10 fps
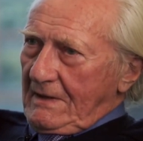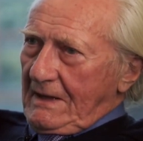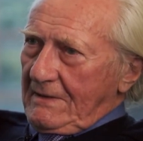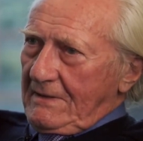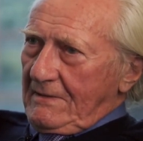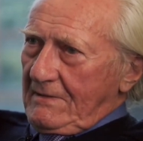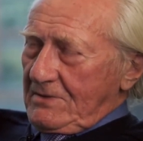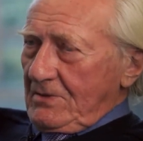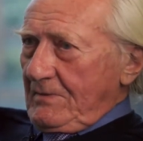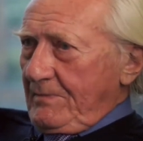and
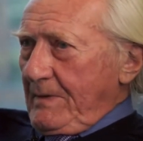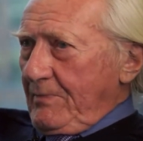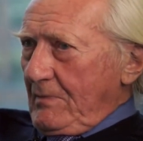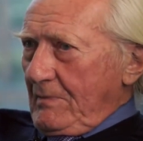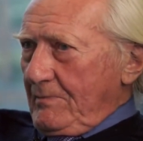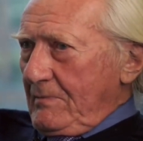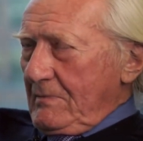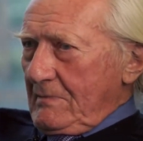the sort of people